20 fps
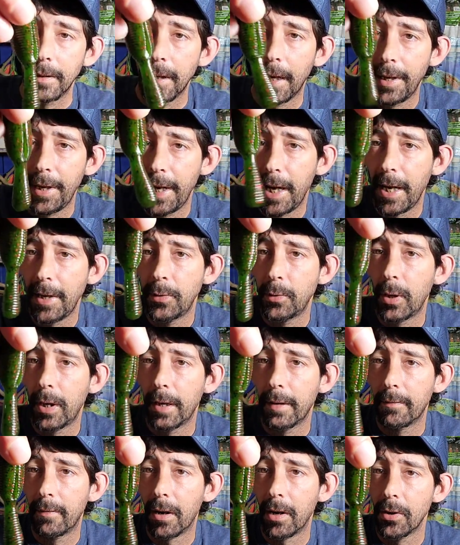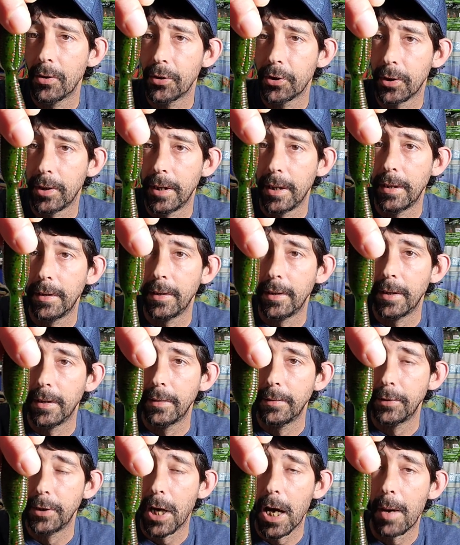Ned Rig version in
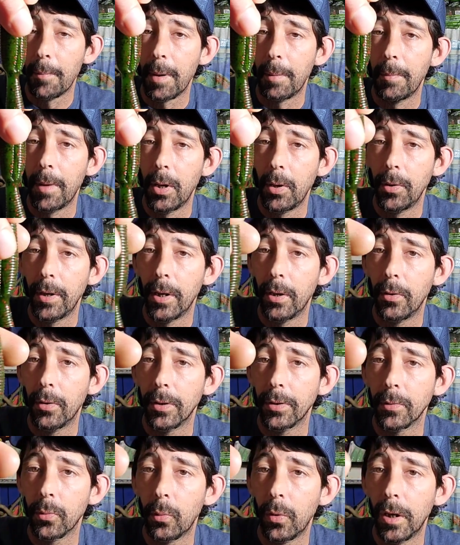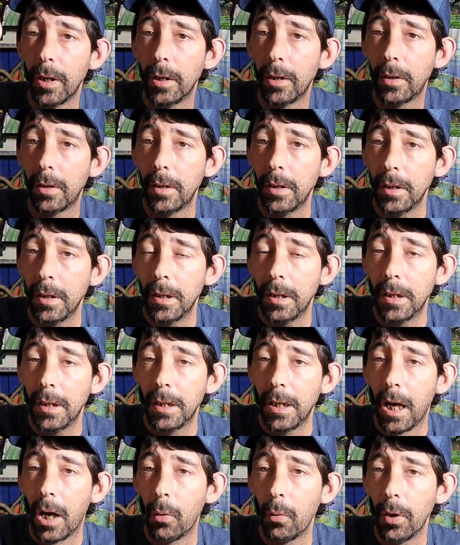Yamamoto as well.
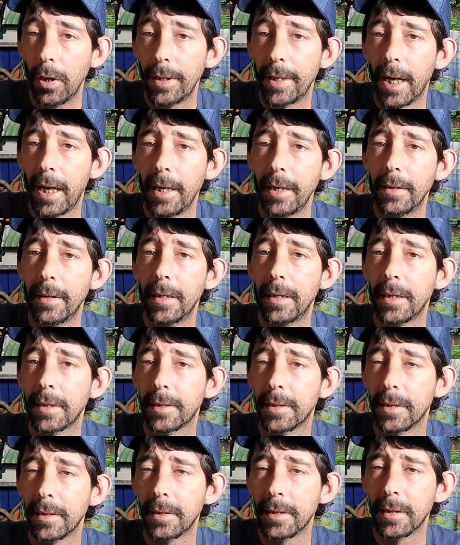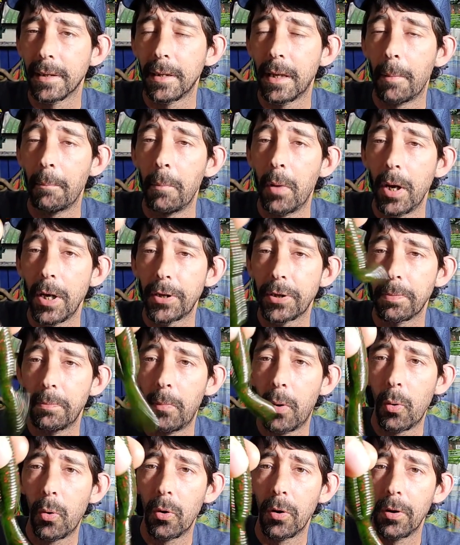I will tell you this, this is a much
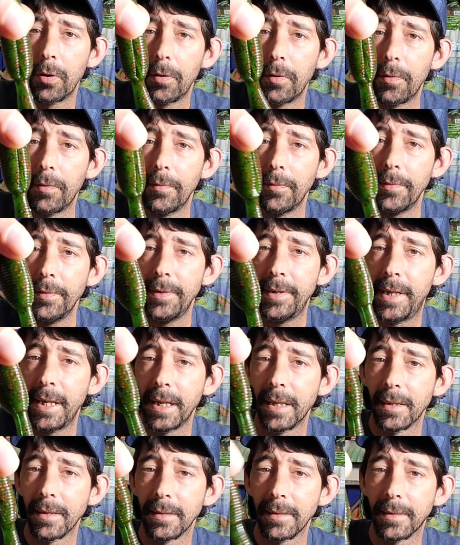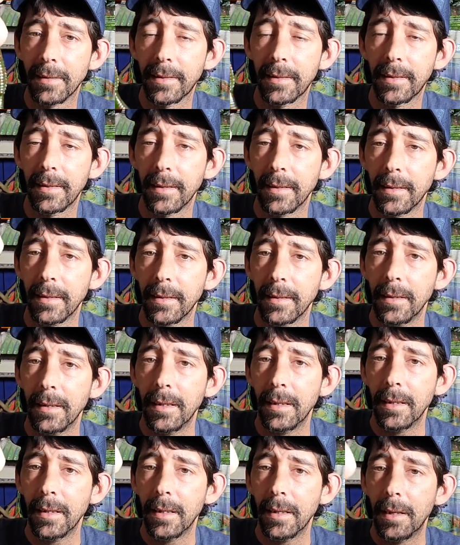more dense
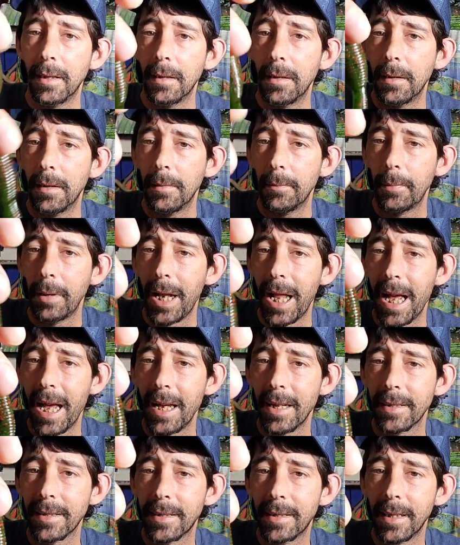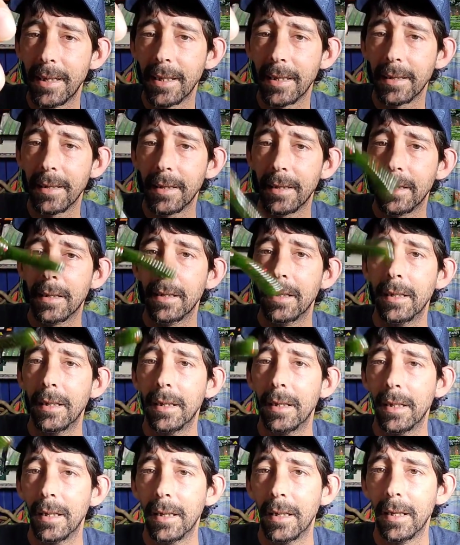plastic,
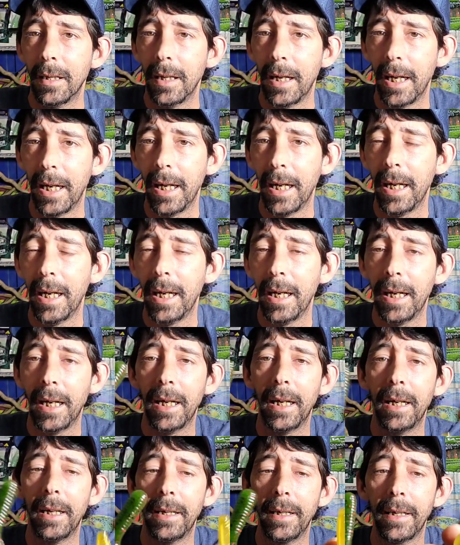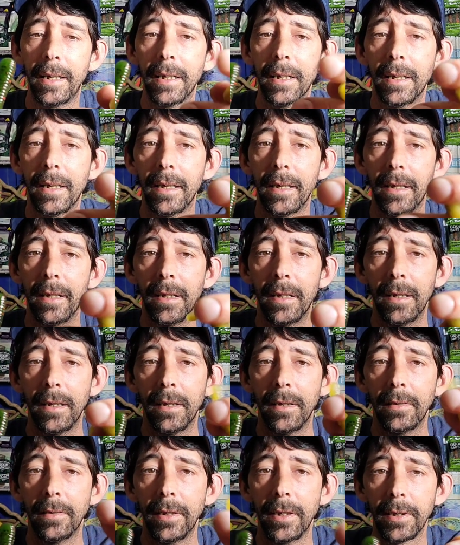and
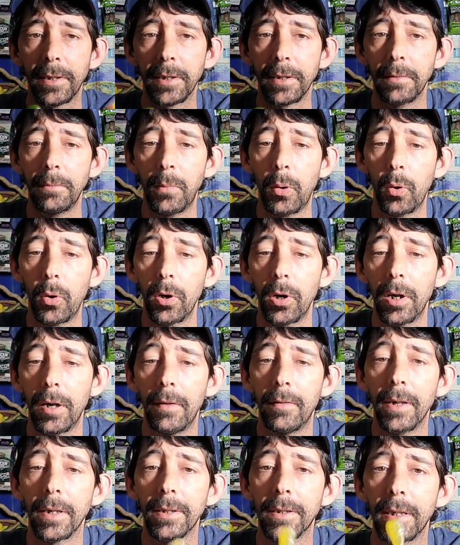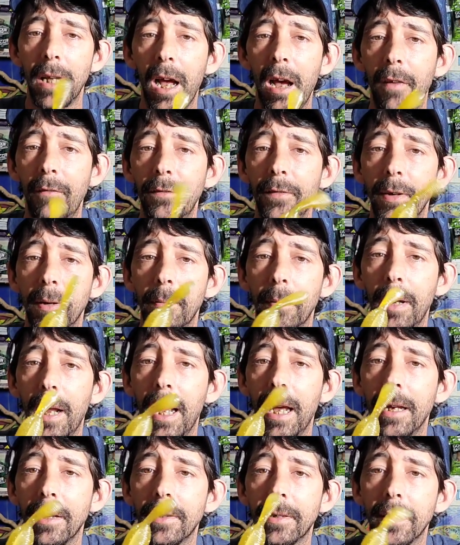this is more of a softer
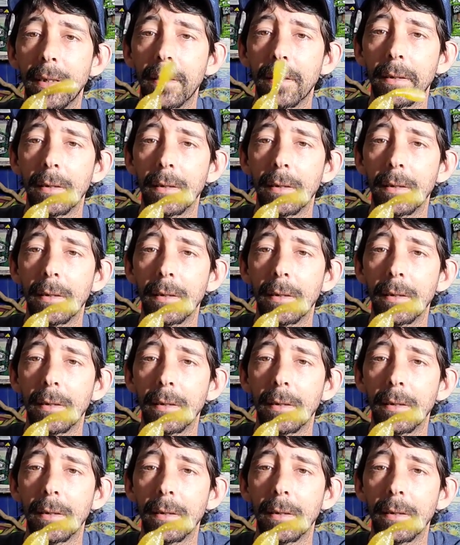plastic,